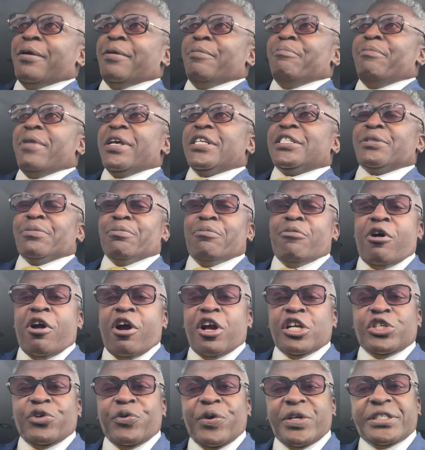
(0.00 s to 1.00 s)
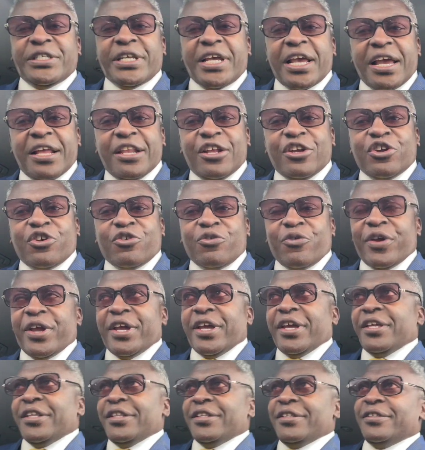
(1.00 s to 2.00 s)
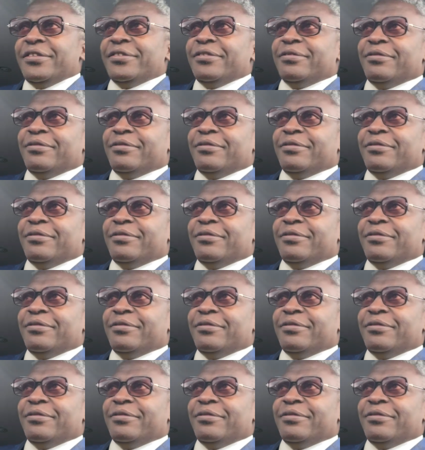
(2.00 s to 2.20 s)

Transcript: Miss Marjorie Taylor Greene